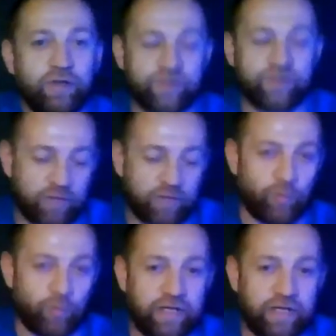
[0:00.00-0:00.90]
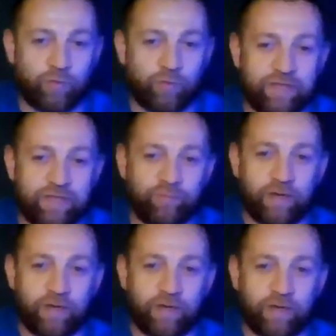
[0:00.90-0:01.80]
So you have to wait.
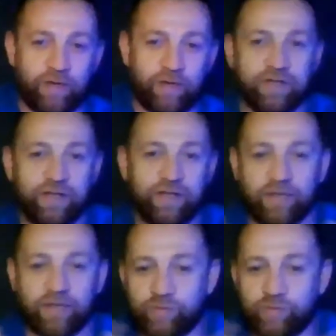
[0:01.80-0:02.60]
And